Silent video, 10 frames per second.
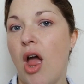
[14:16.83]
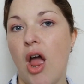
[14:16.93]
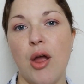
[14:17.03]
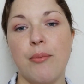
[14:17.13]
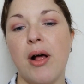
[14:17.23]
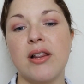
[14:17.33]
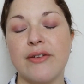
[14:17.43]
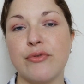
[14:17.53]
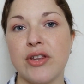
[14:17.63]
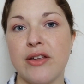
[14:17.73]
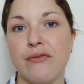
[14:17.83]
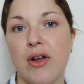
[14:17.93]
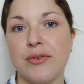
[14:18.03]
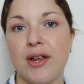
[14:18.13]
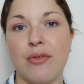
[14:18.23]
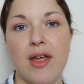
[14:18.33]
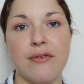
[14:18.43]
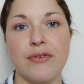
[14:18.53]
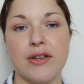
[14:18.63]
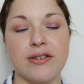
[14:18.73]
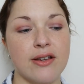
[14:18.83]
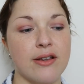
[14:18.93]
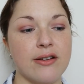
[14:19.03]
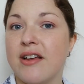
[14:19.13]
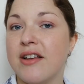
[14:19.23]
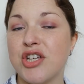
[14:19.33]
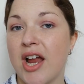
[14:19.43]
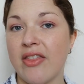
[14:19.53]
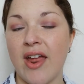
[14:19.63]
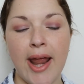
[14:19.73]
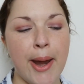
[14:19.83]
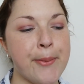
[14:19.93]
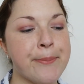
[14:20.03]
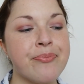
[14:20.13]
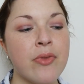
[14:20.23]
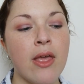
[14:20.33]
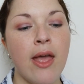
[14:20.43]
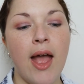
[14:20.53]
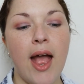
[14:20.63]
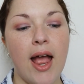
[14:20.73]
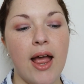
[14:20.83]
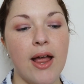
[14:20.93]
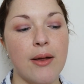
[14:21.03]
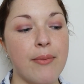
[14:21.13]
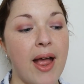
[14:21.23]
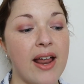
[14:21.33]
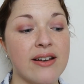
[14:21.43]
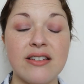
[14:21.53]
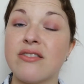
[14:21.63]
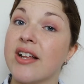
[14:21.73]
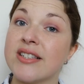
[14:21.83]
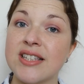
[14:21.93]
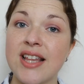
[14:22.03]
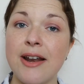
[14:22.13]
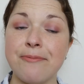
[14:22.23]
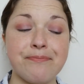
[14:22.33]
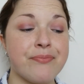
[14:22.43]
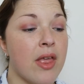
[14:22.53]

I'll leave all the info down there for you to check that out. And that's it then.